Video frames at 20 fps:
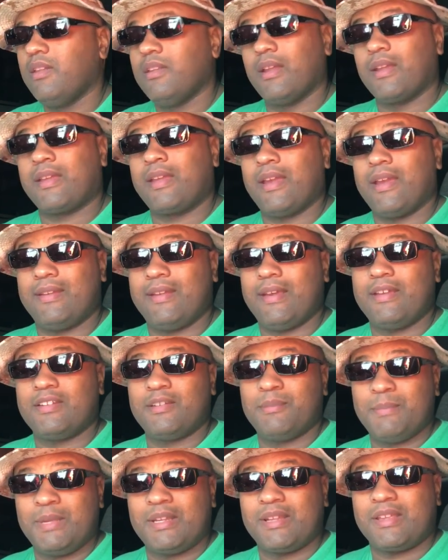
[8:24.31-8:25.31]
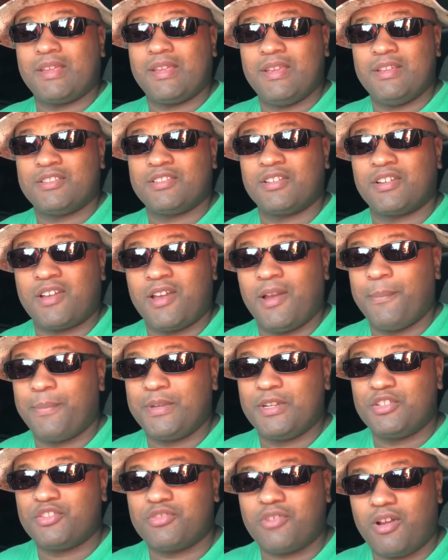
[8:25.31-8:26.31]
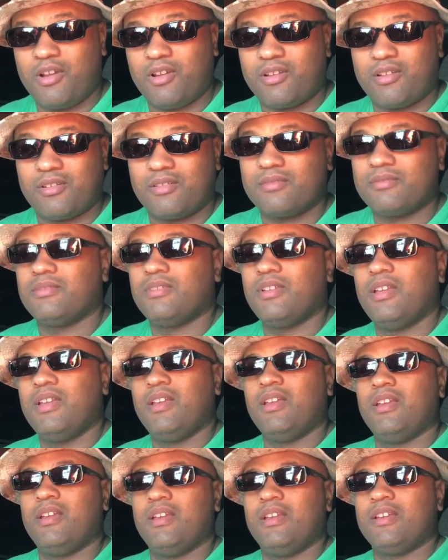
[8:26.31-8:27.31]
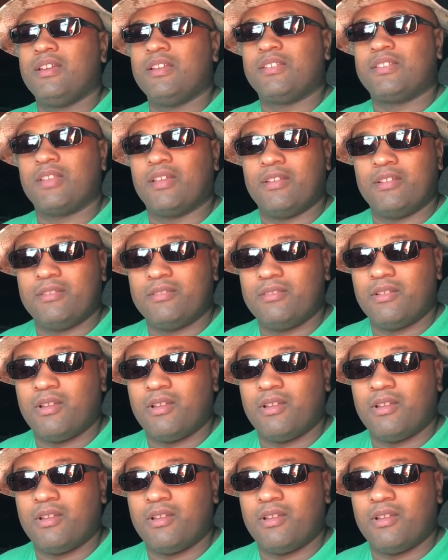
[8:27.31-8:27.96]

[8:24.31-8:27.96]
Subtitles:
that cat handed me the key to the company truck. He said,